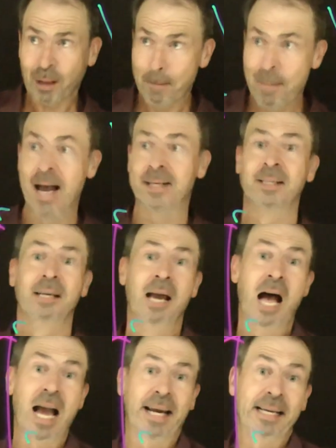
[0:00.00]
But
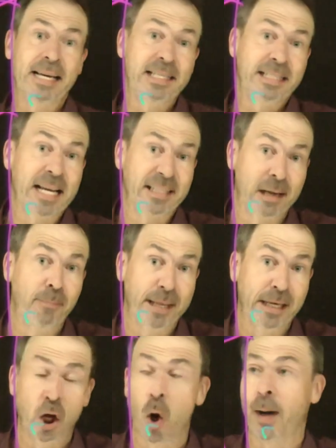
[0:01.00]
I can at least get
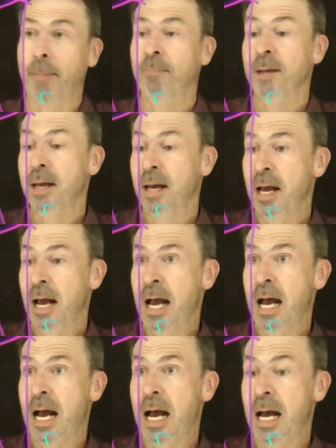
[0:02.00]
something going.
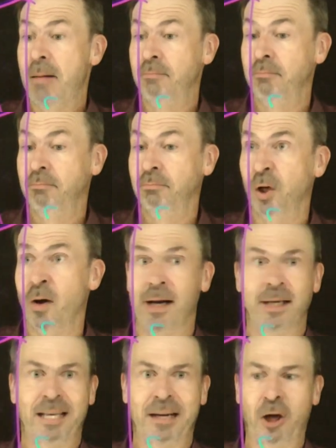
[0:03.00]
All right,
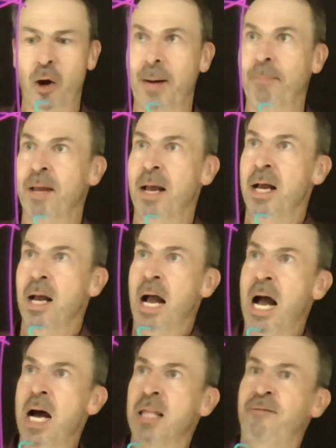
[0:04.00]
let's get it going.
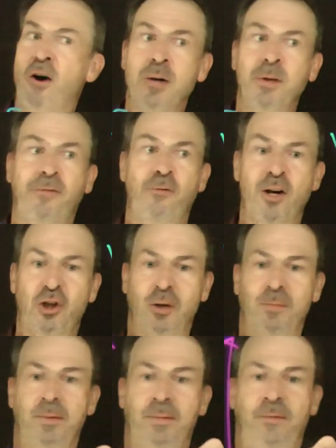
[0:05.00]
The volume of the
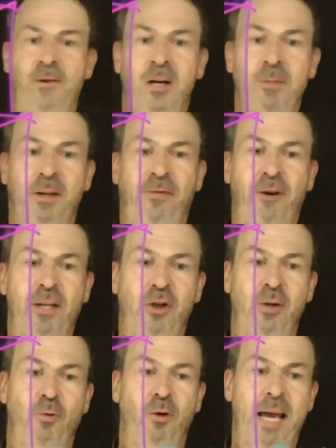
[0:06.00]
frustum. Volume of the
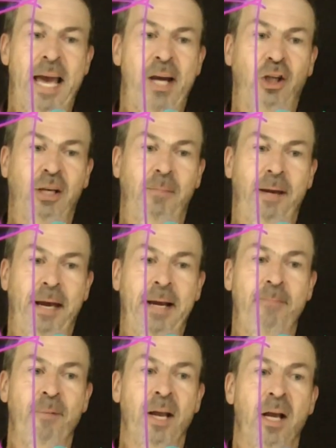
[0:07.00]
frustum would actually be
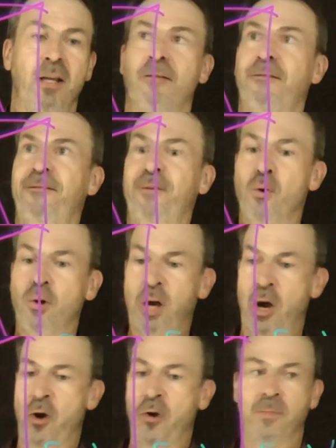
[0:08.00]
the full
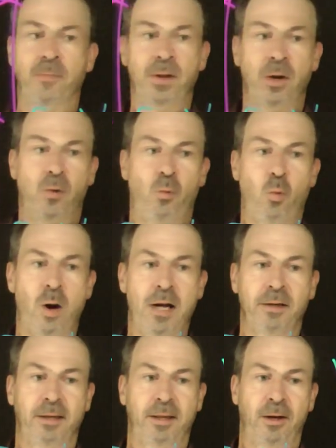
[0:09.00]
cone,
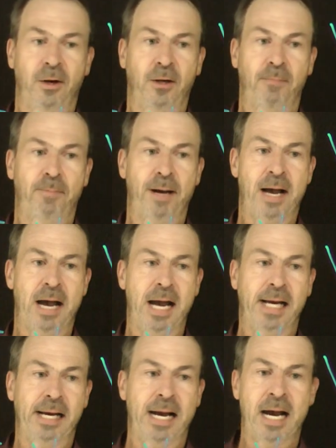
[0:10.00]
1/3 pi
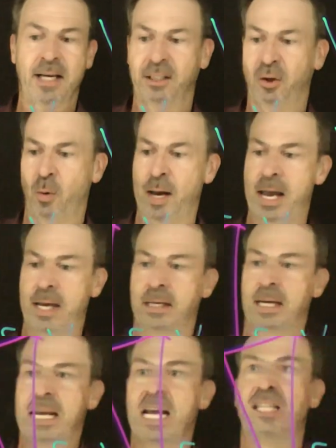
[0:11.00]
r squared
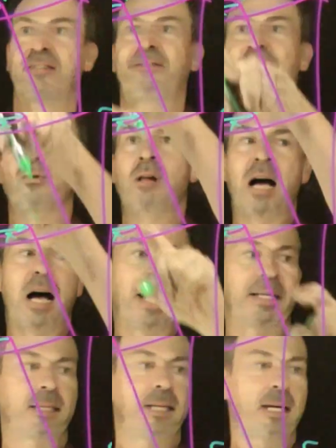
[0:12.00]
its full
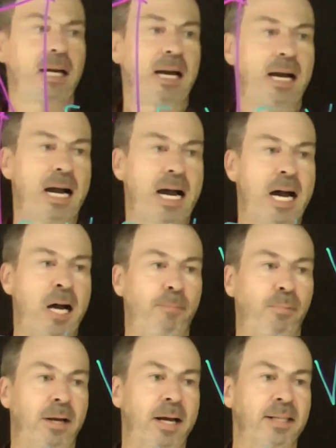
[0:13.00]
height, r
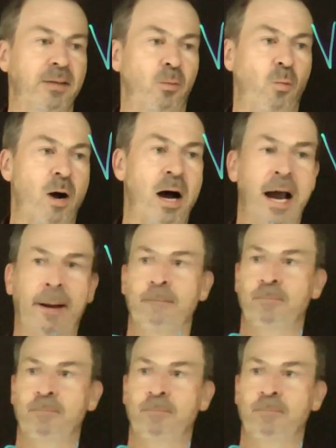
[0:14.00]
plus y,